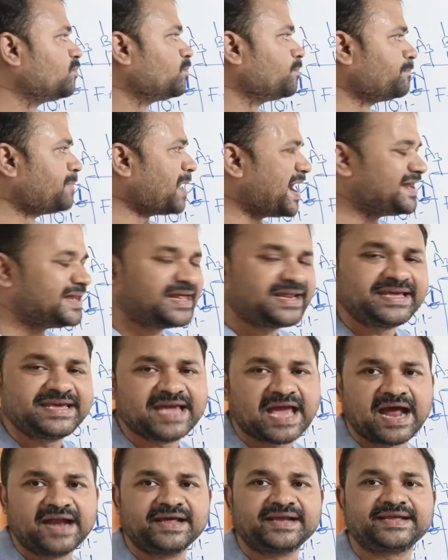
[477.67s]

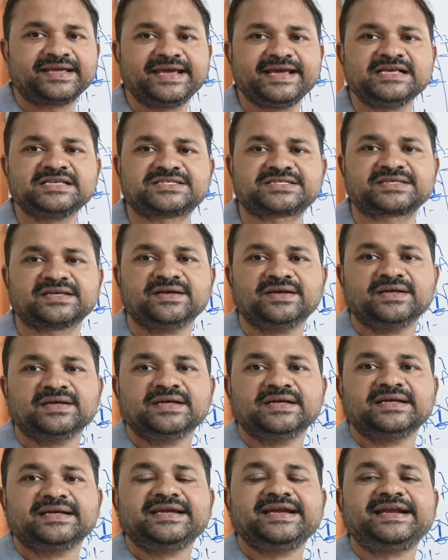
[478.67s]
binary adder is,
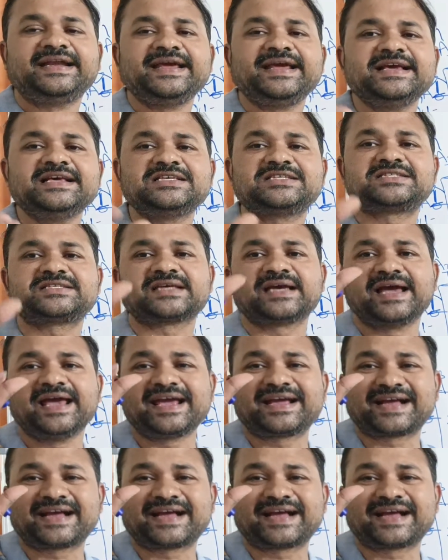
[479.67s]
it is a